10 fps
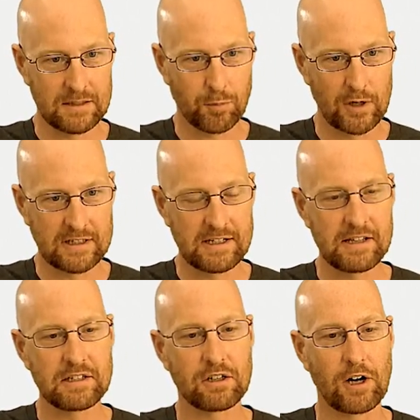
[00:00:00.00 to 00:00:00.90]
Print it to
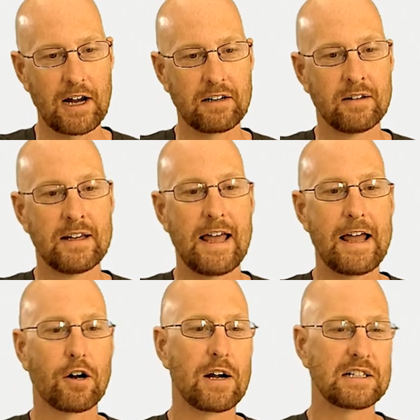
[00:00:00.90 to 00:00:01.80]
the screen,
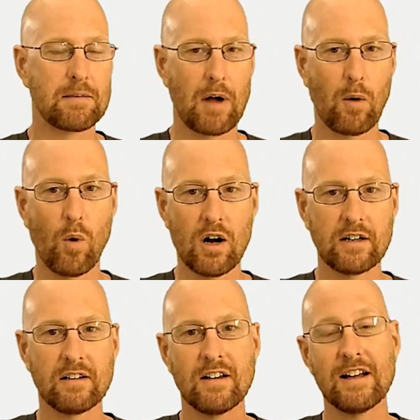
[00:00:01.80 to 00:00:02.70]
increase it by 1.